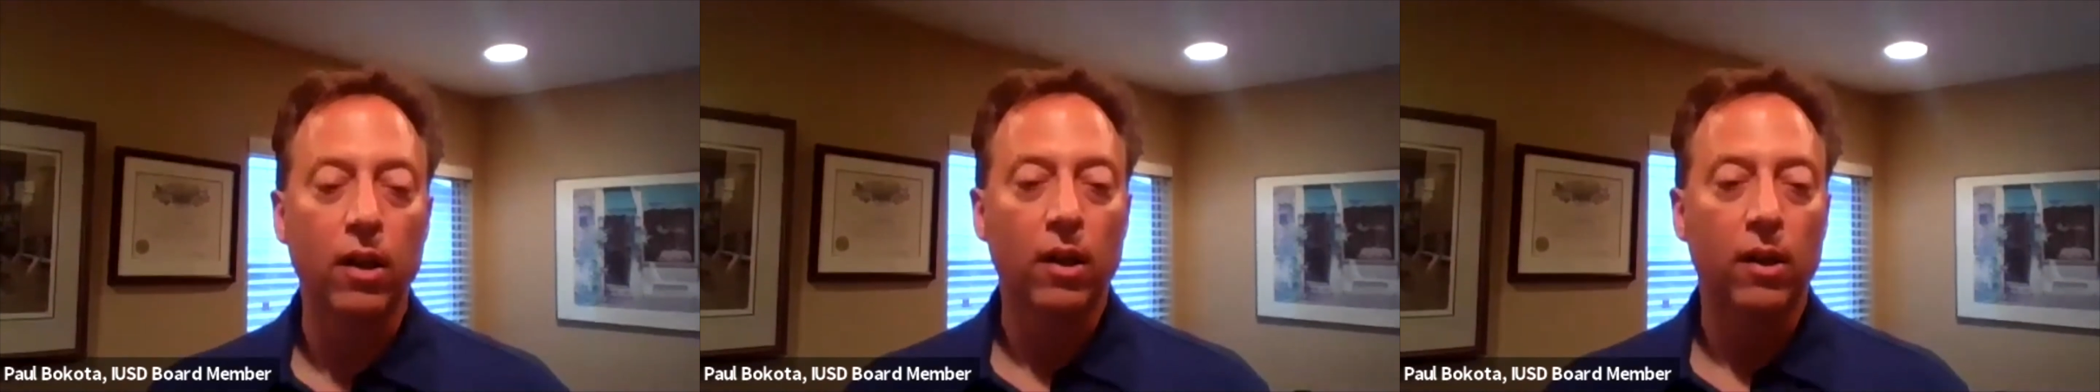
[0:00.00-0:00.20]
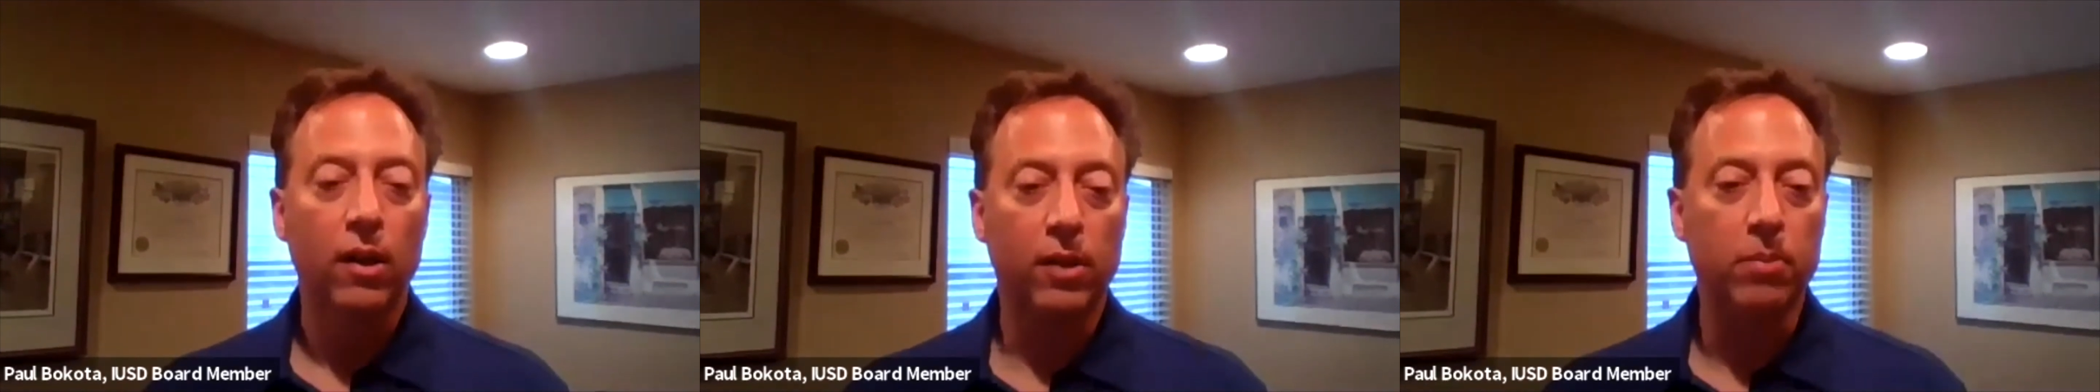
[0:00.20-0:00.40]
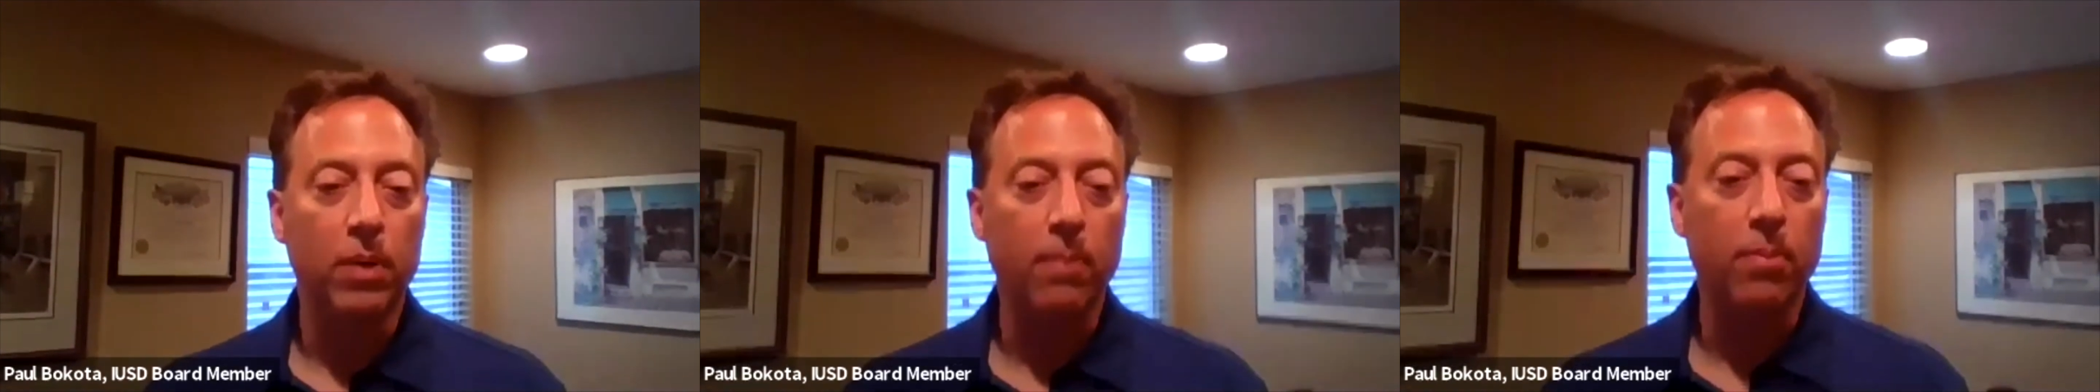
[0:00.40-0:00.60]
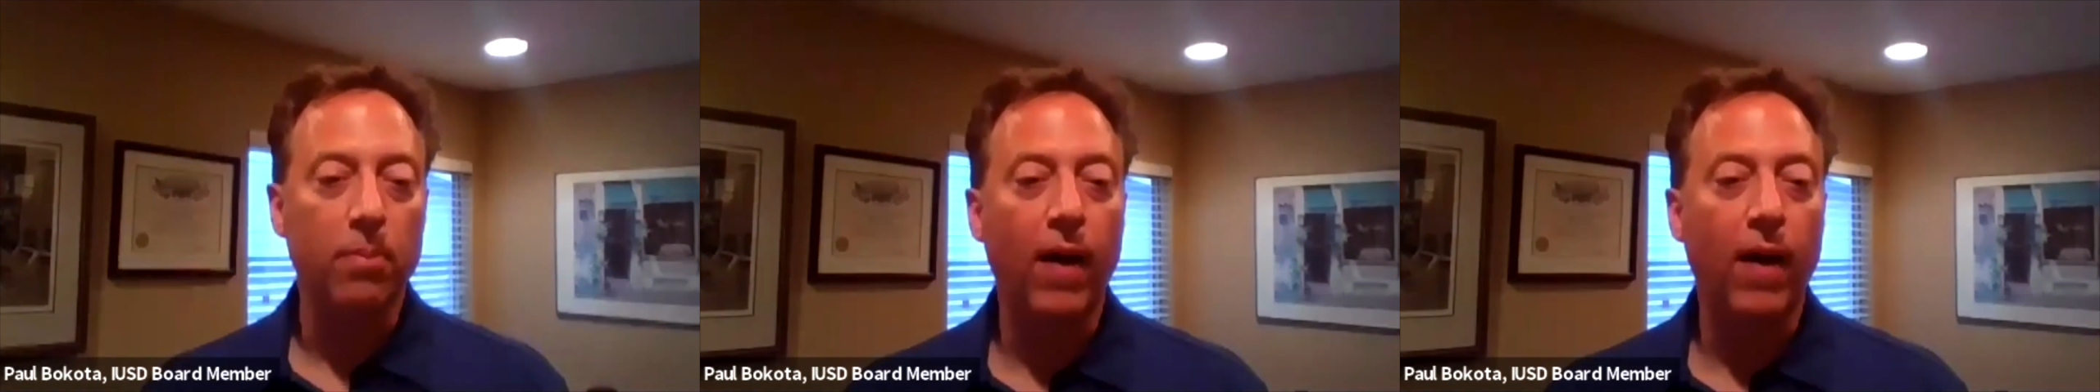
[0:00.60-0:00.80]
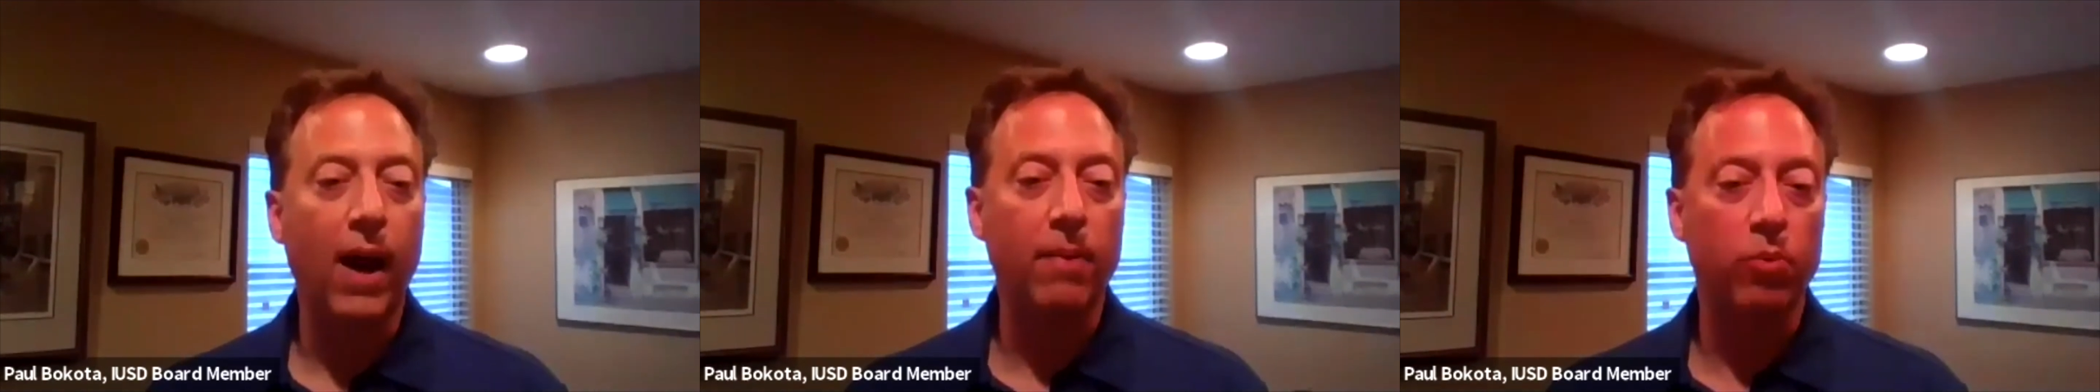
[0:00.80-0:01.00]
some type of
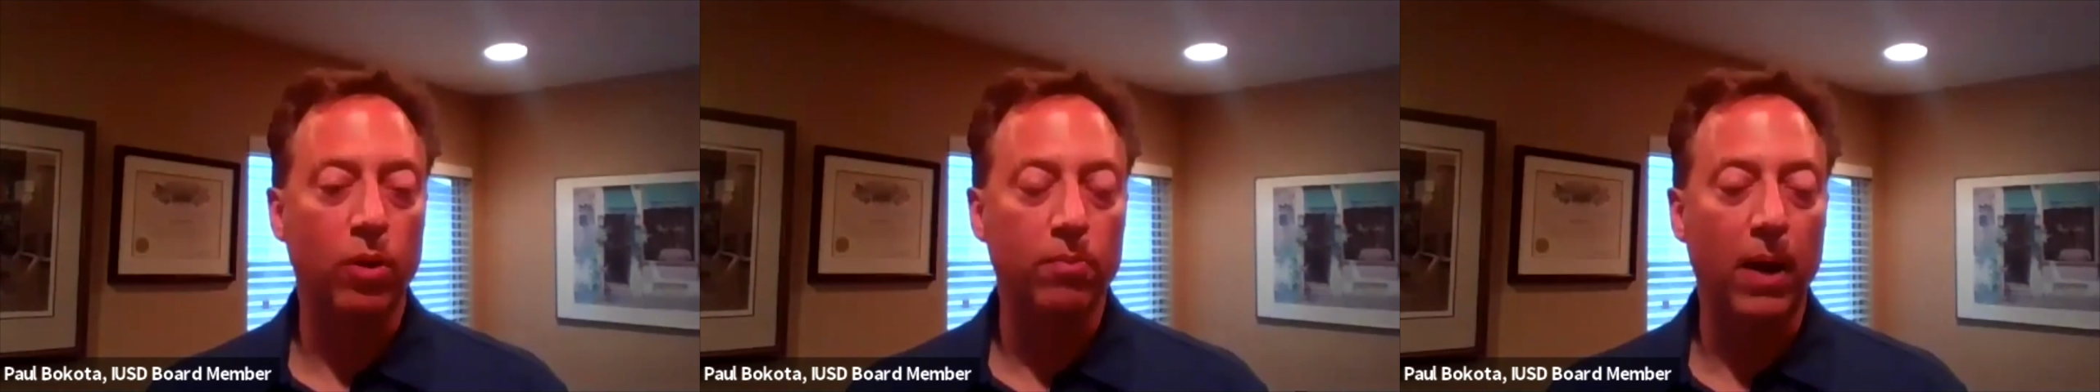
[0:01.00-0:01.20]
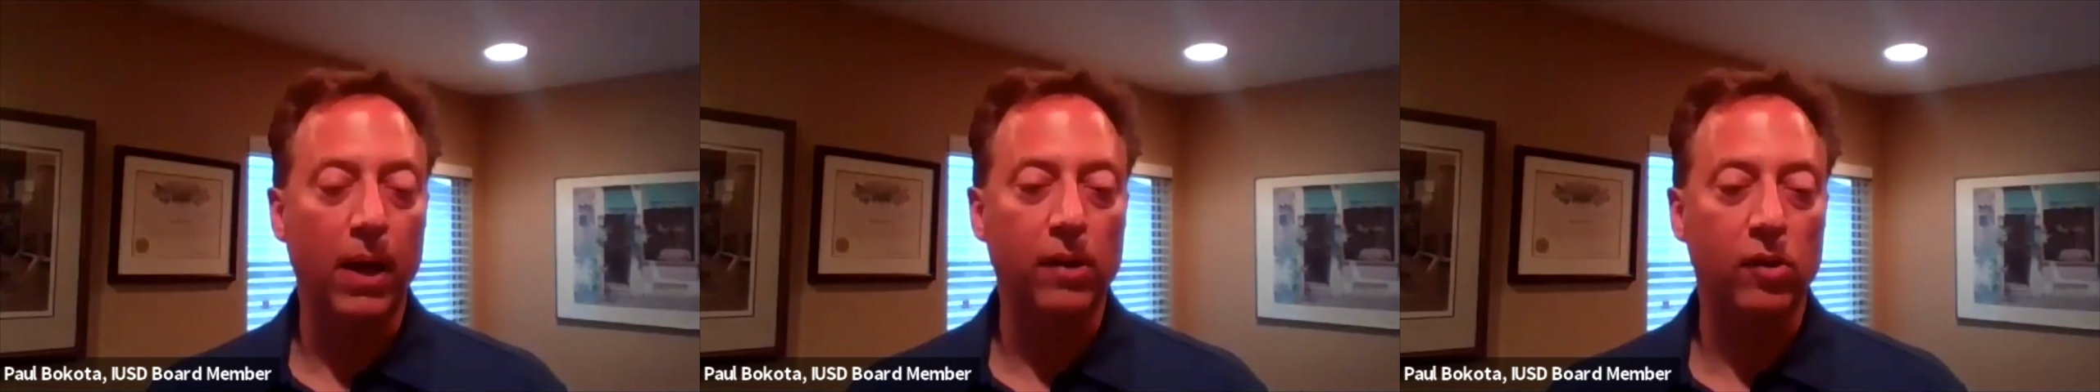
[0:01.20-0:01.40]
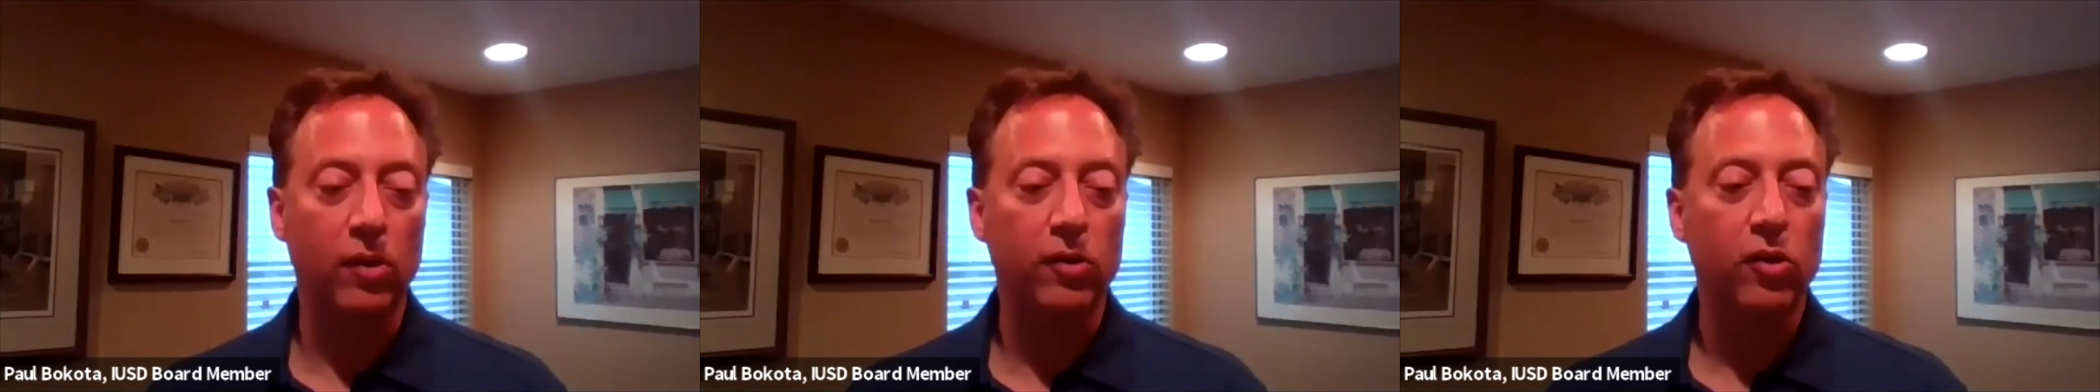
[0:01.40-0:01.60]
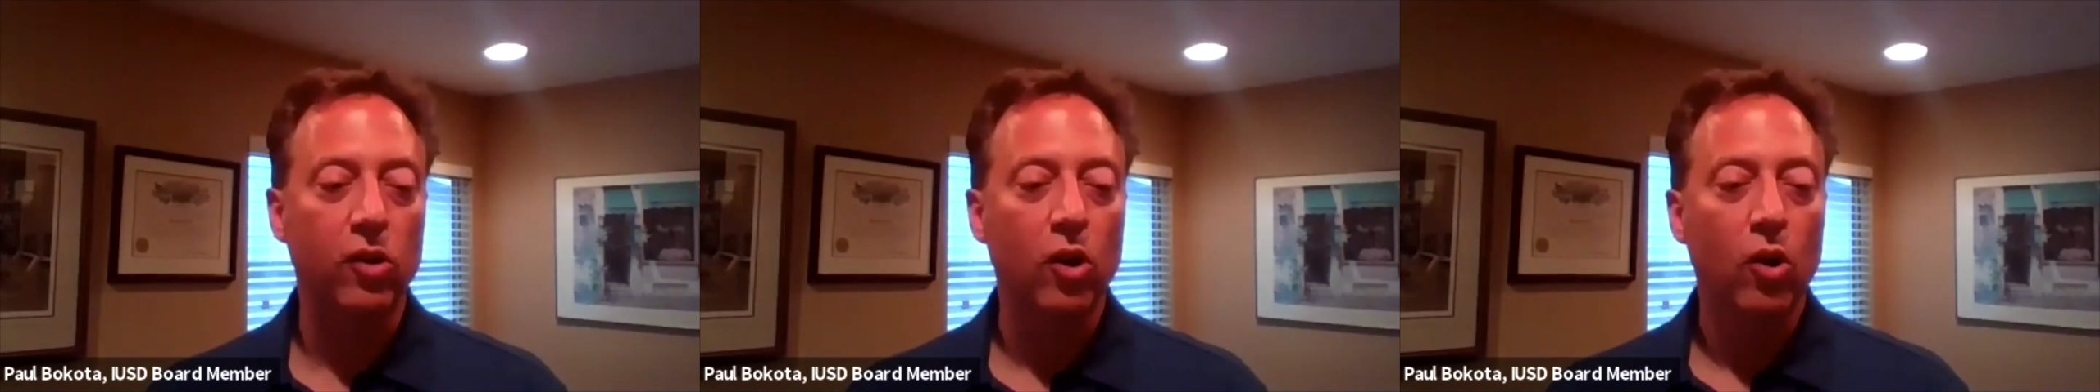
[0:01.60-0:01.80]
hybrid basis.